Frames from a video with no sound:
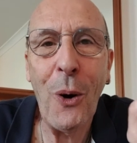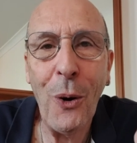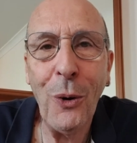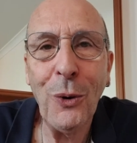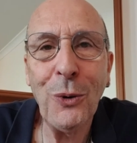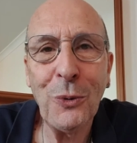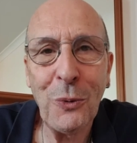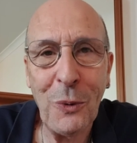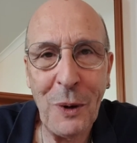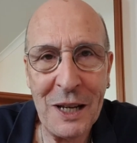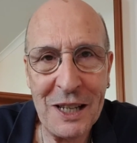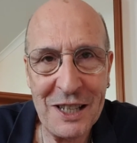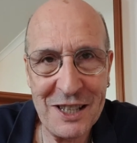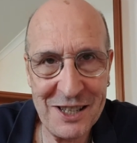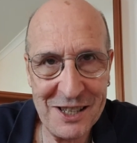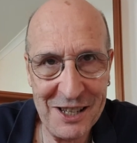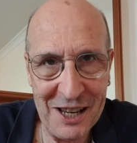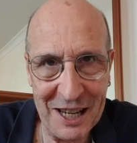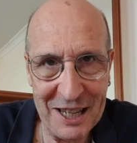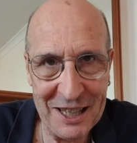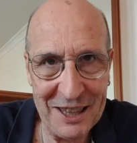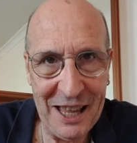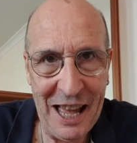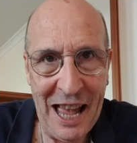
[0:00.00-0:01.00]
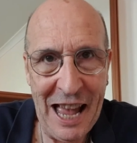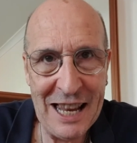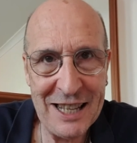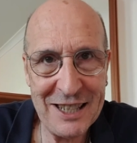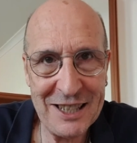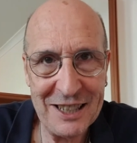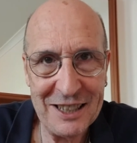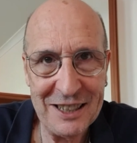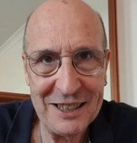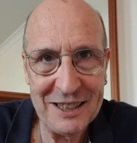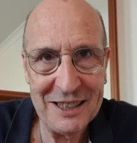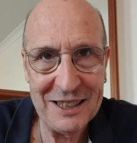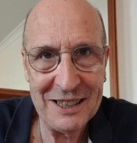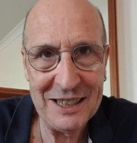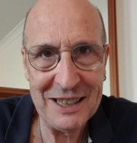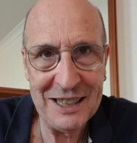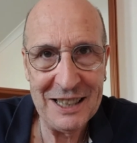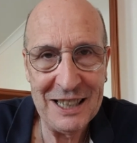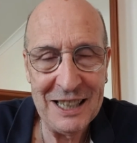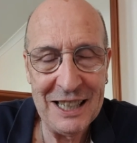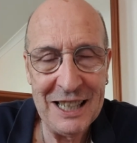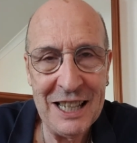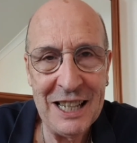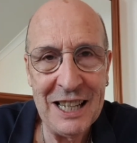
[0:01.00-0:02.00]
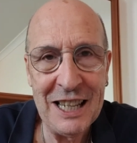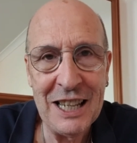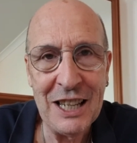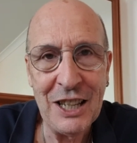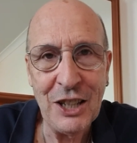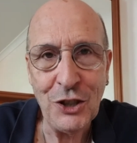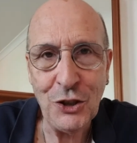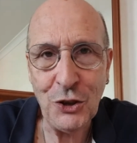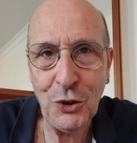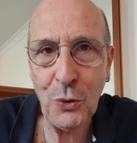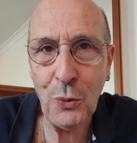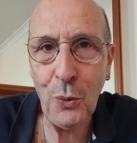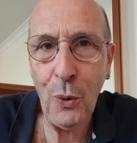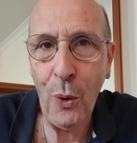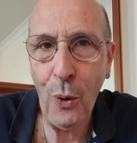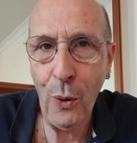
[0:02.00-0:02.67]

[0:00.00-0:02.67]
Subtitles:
always say that. You